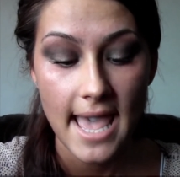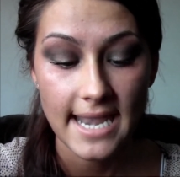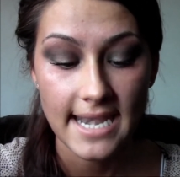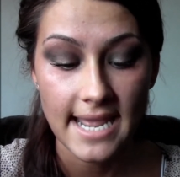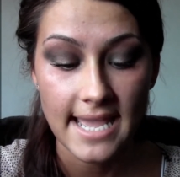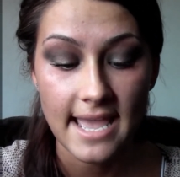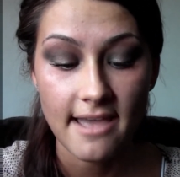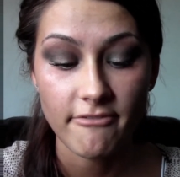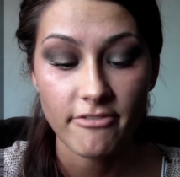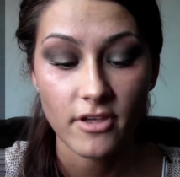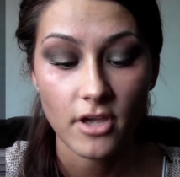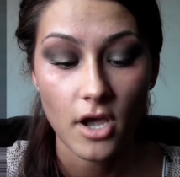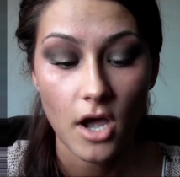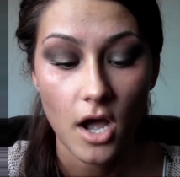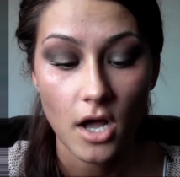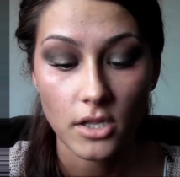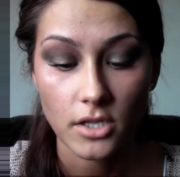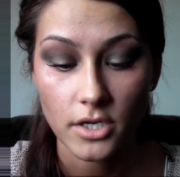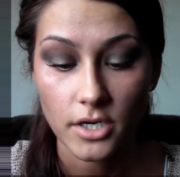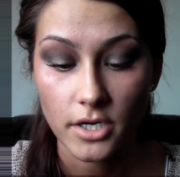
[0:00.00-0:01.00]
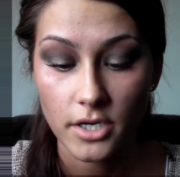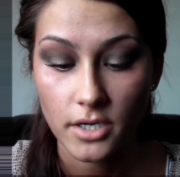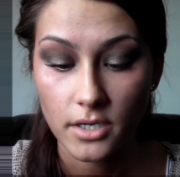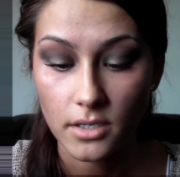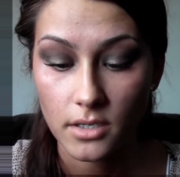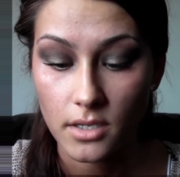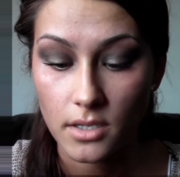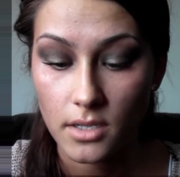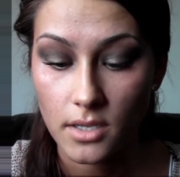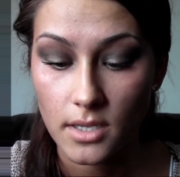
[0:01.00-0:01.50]
And I have the
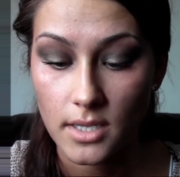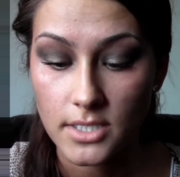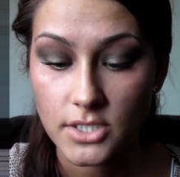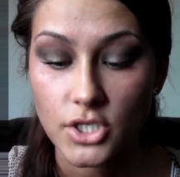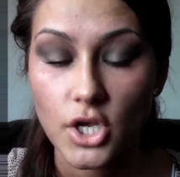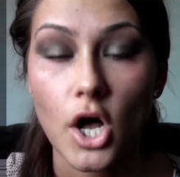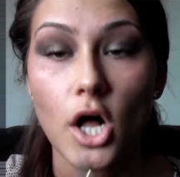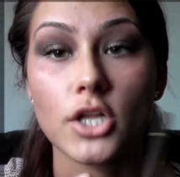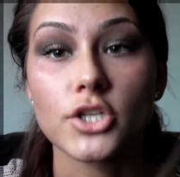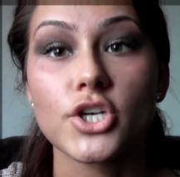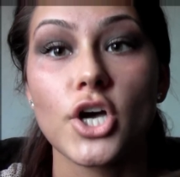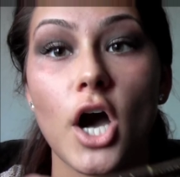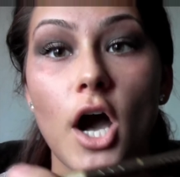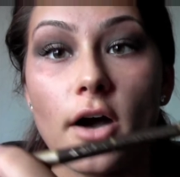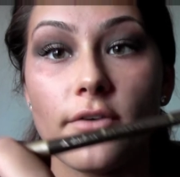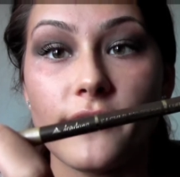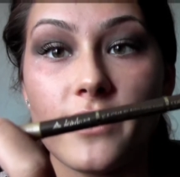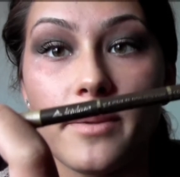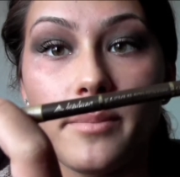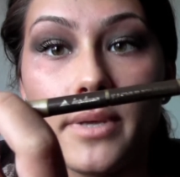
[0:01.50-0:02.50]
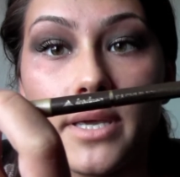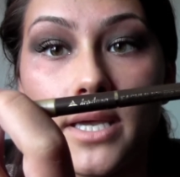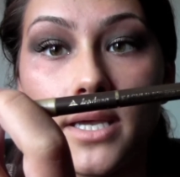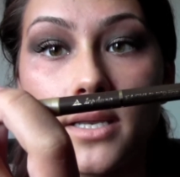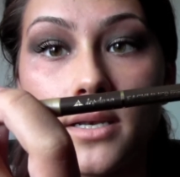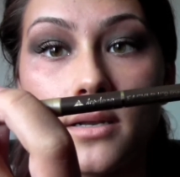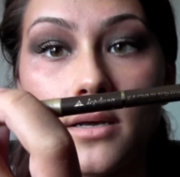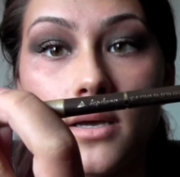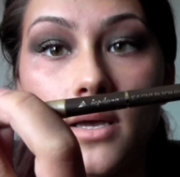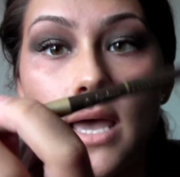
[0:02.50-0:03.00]
color, it's called Coffee
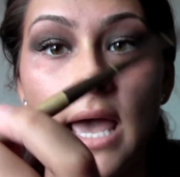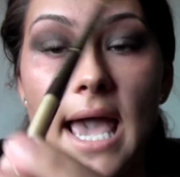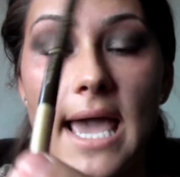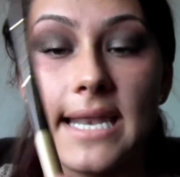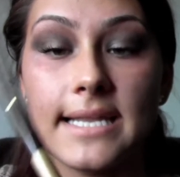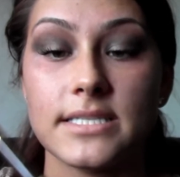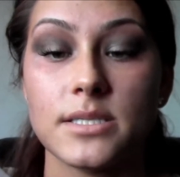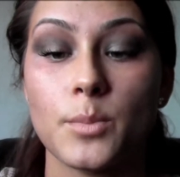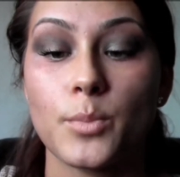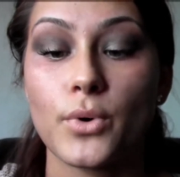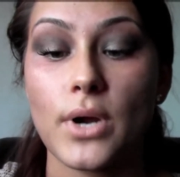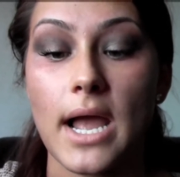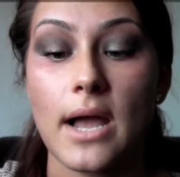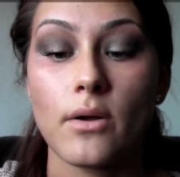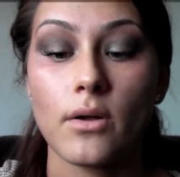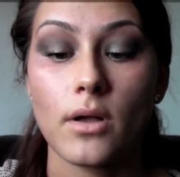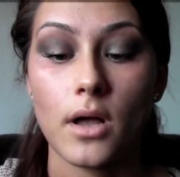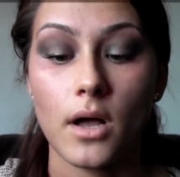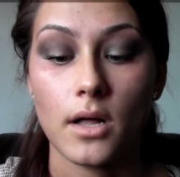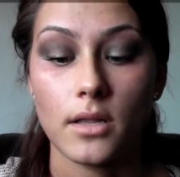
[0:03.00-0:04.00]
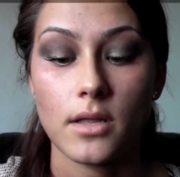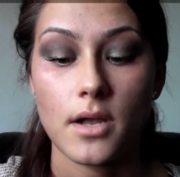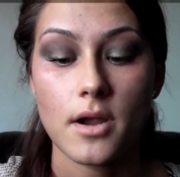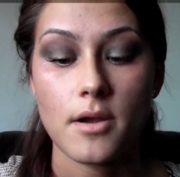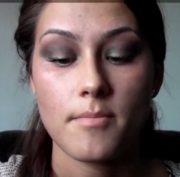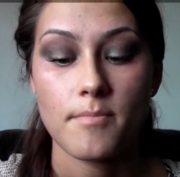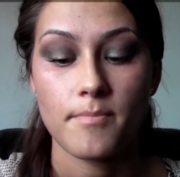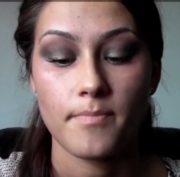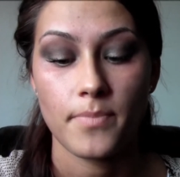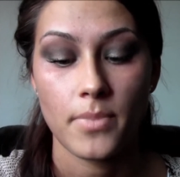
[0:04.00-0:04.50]
Bean, and it's a brown
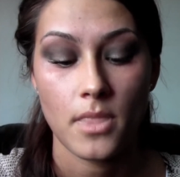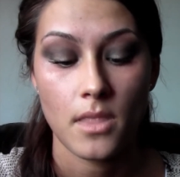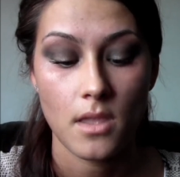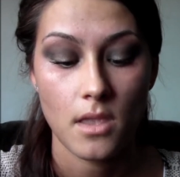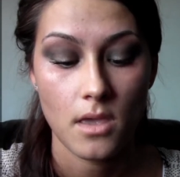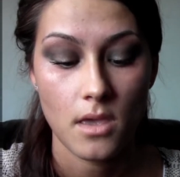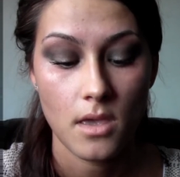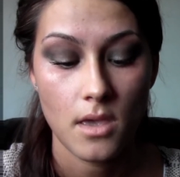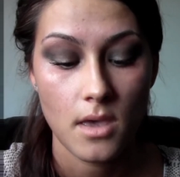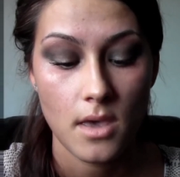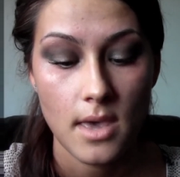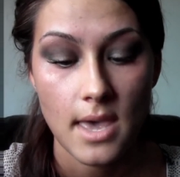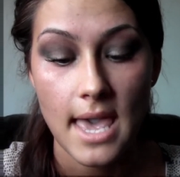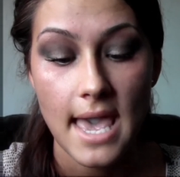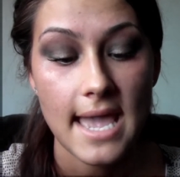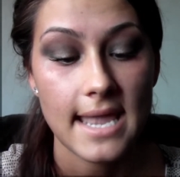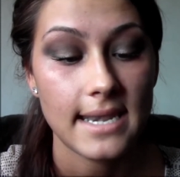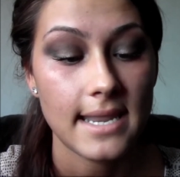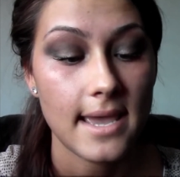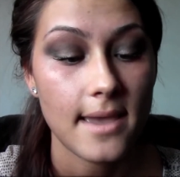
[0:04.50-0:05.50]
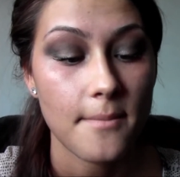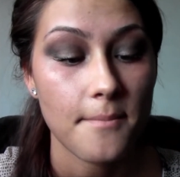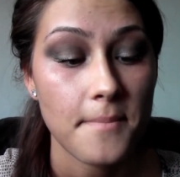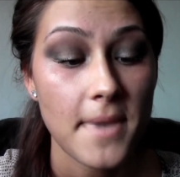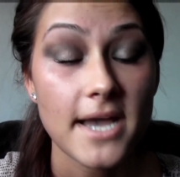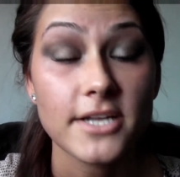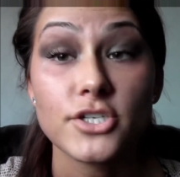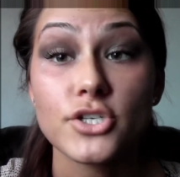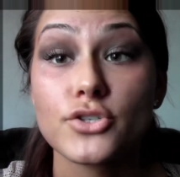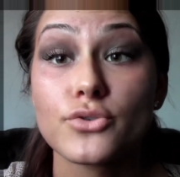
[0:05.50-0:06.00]
color. And it
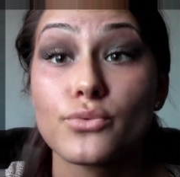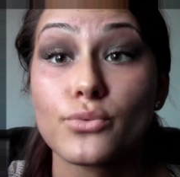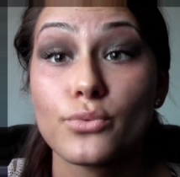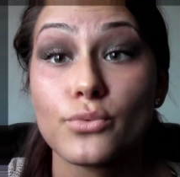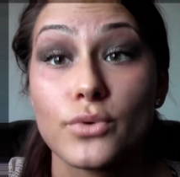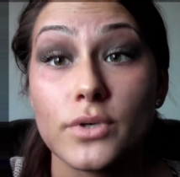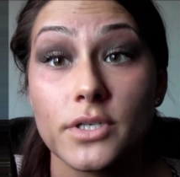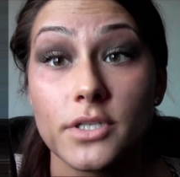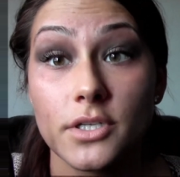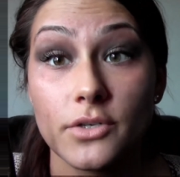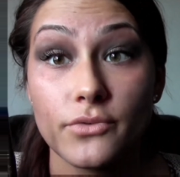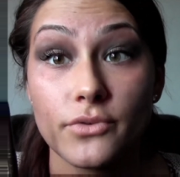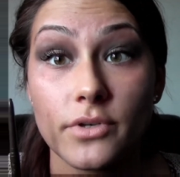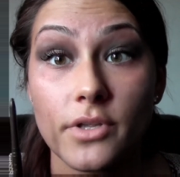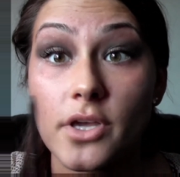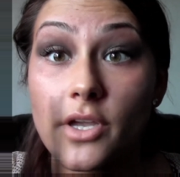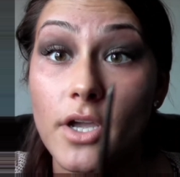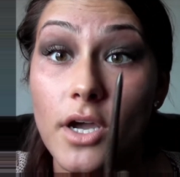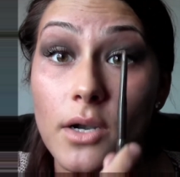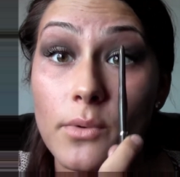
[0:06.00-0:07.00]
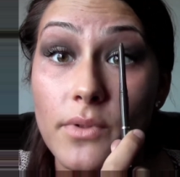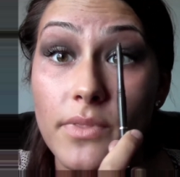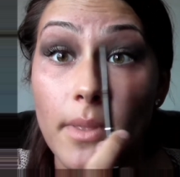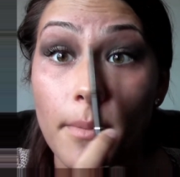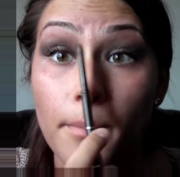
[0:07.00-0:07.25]
matches really, really good with